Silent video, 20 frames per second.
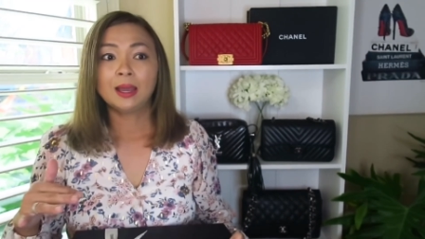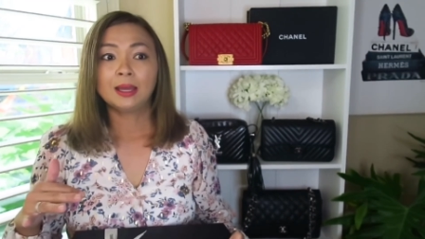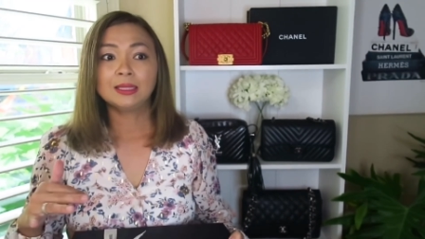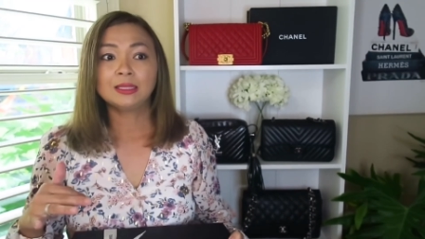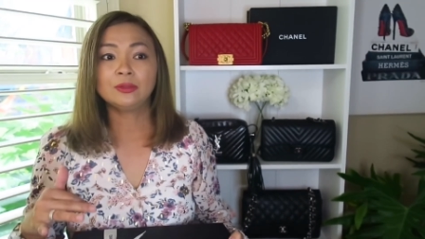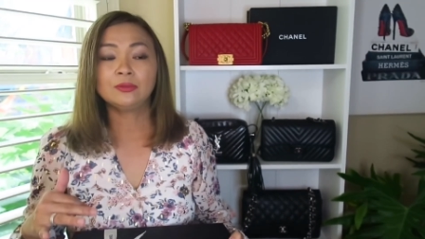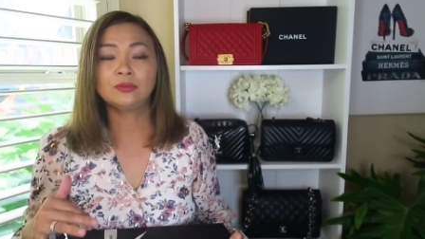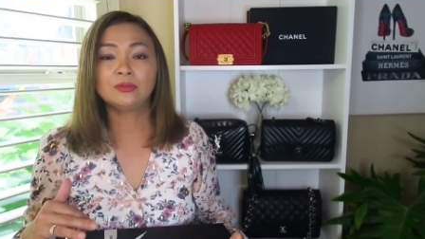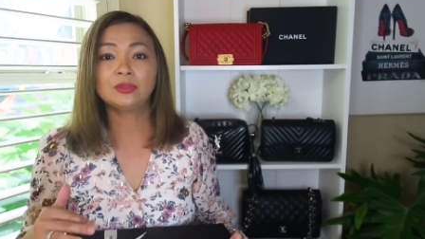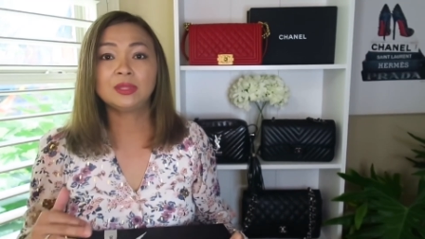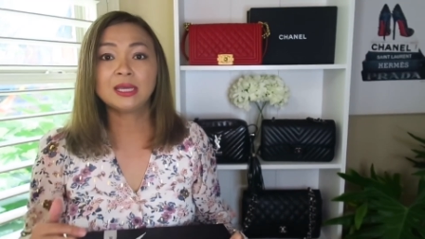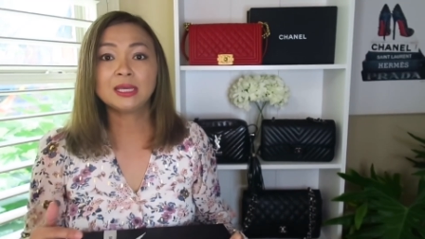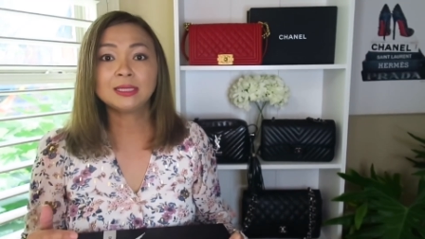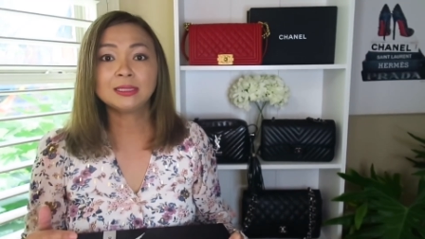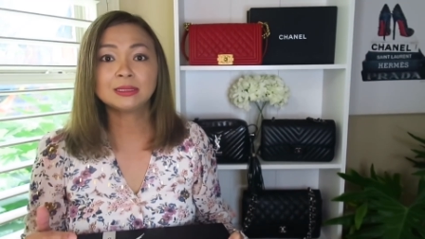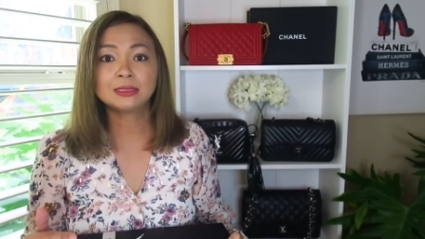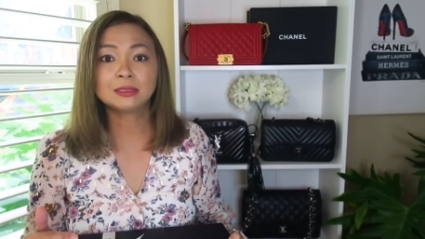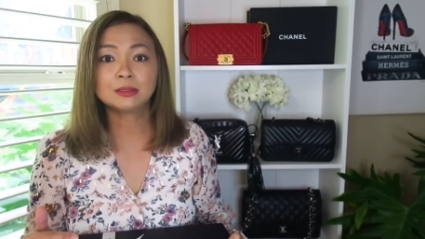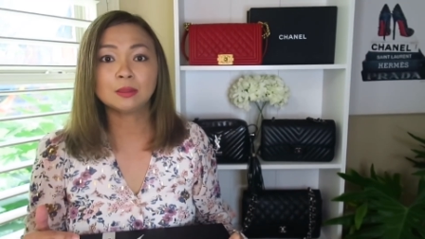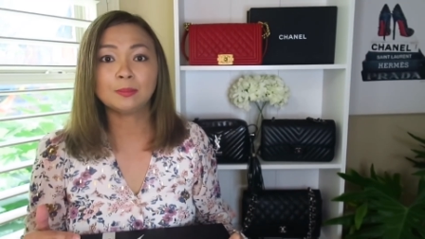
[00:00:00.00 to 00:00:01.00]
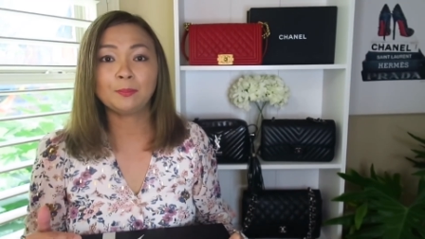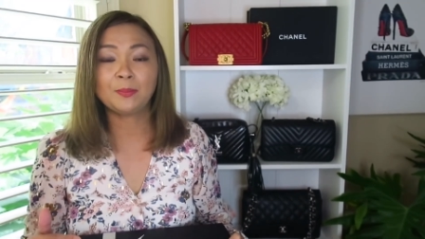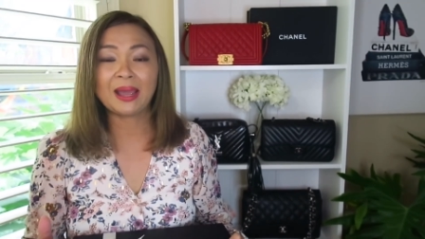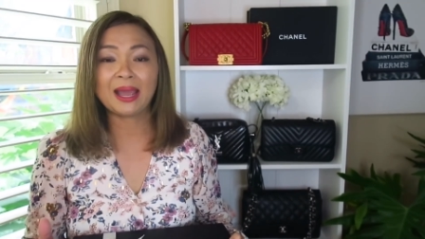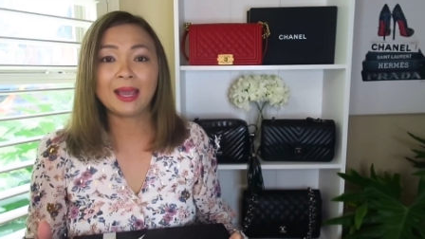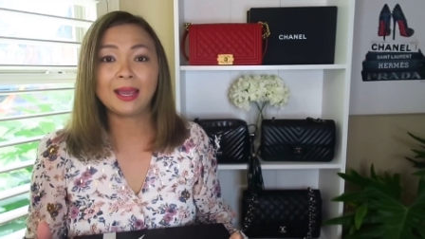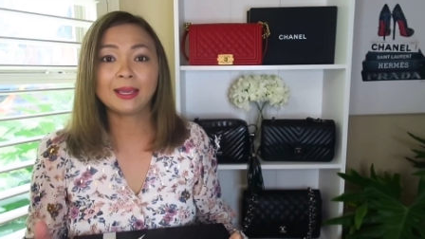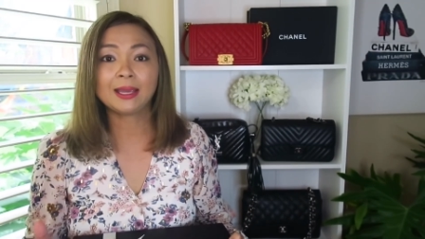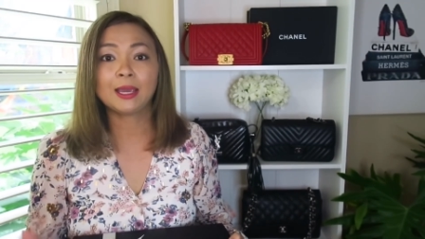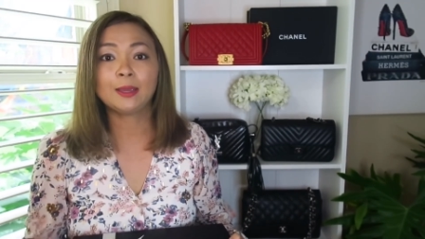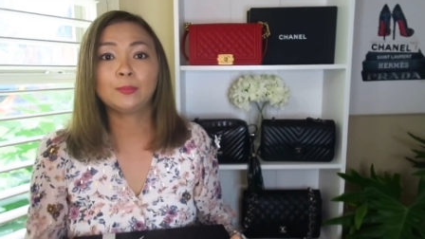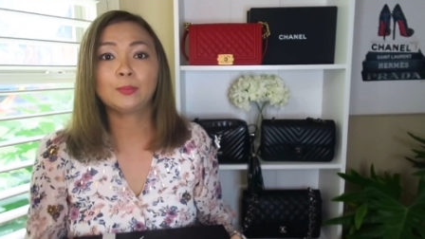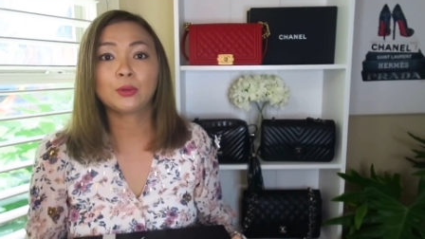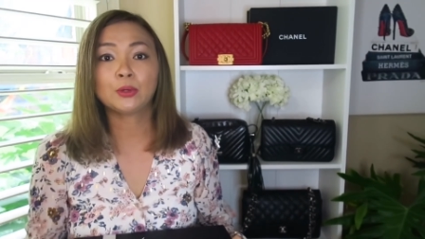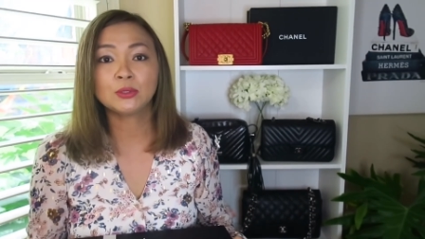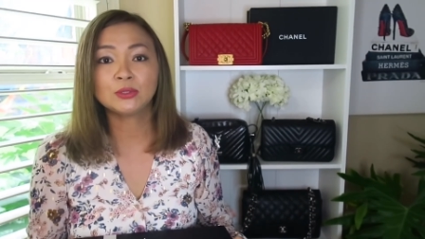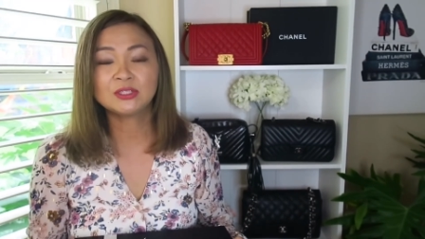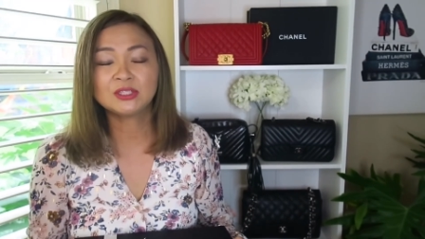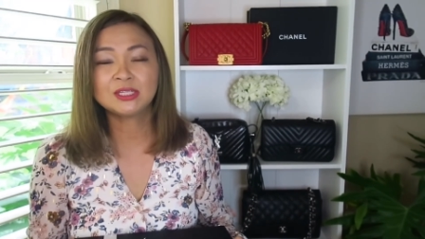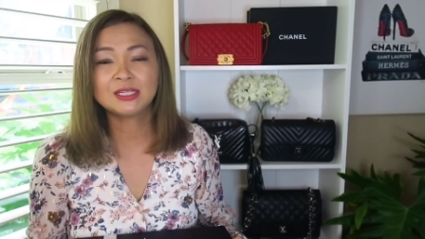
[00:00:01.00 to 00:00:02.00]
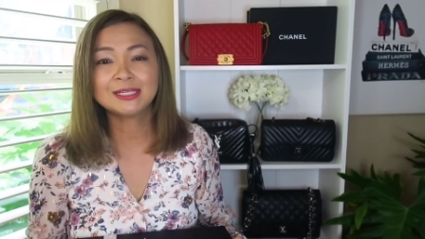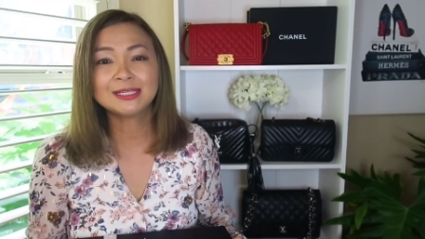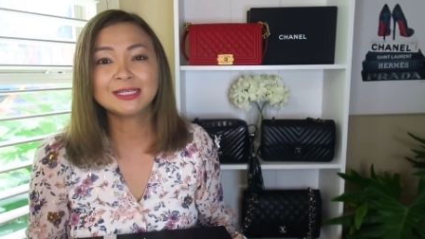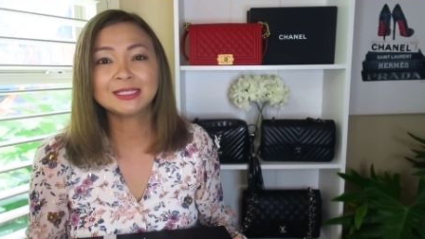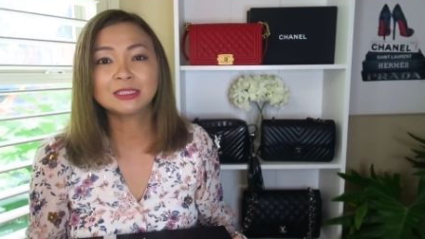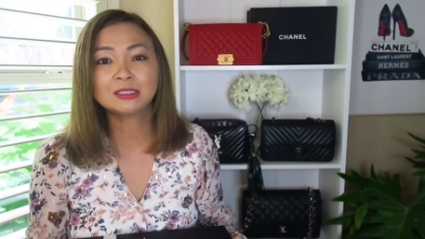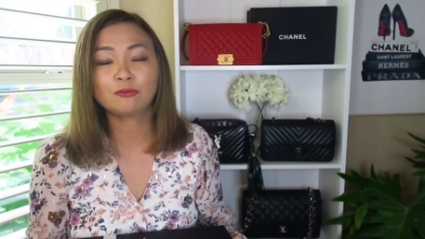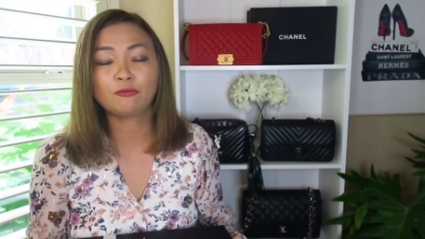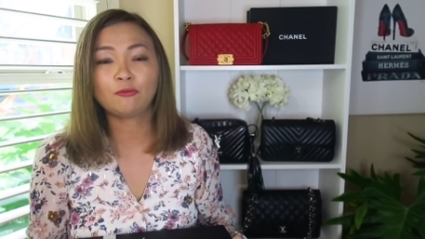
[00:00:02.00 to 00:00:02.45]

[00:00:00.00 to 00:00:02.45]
this bag I purchased